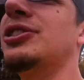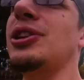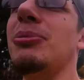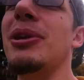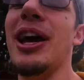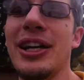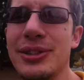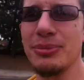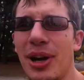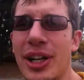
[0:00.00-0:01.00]
stoplight
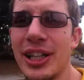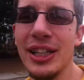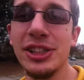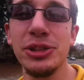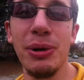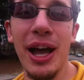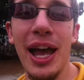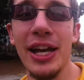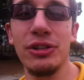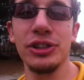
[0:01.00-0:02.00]
isn't working. This is why I
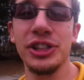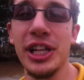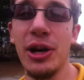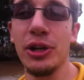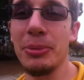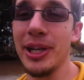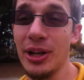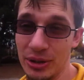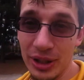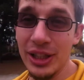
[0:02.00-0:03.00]
hate crossing the El
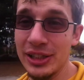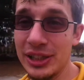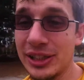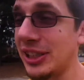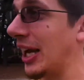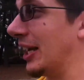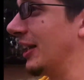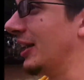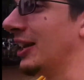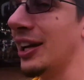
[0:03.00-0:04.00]
Camino. Just saying.
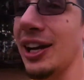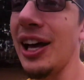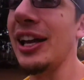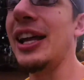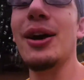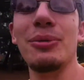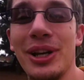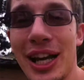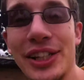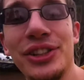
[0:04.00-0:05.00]
They don't want
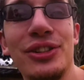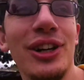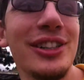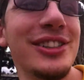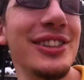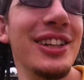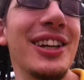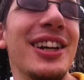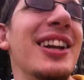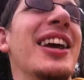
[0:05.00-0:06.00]
to let you cross.
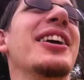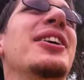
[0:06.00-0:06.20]
Like,